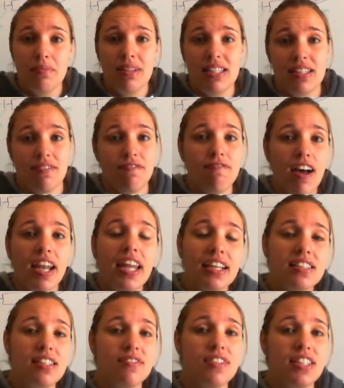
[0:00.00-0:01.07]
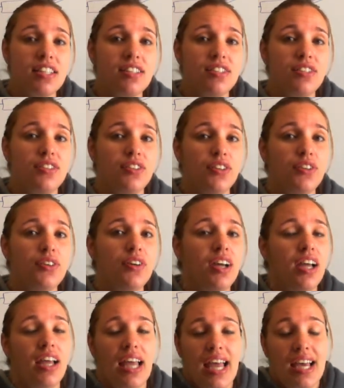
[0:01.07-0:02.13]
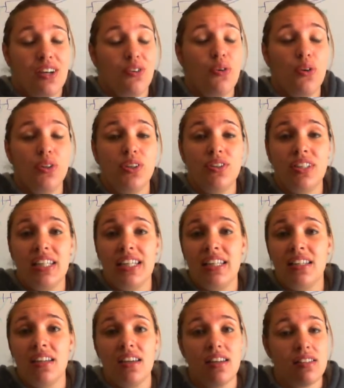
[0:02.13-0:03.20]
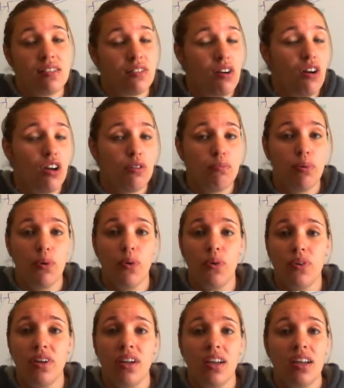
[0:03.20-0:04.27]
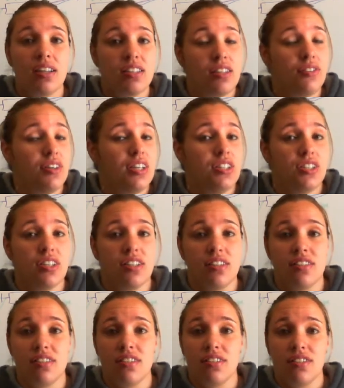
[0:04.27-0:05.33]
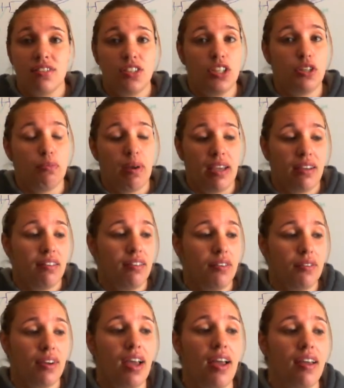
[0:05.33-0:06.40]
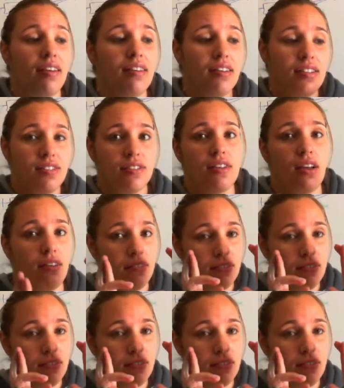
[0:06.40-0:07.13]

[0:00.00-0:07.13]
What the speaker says: It's a fun activity to do, and all you need is cardboard, syringes, tubing. Okay, so